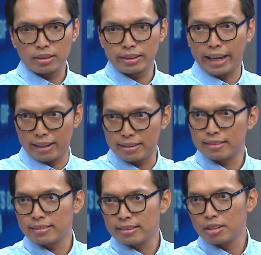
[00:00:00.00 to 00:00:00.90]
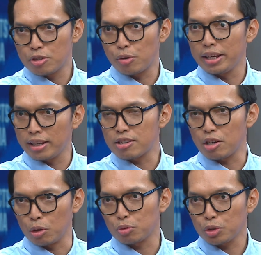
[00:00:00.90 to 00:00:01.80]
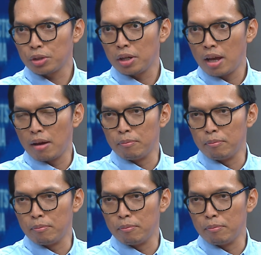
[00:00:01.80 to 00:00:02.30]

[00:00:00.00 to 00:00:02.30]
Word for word: kid, mm-hmm. three years old, mm-hmm.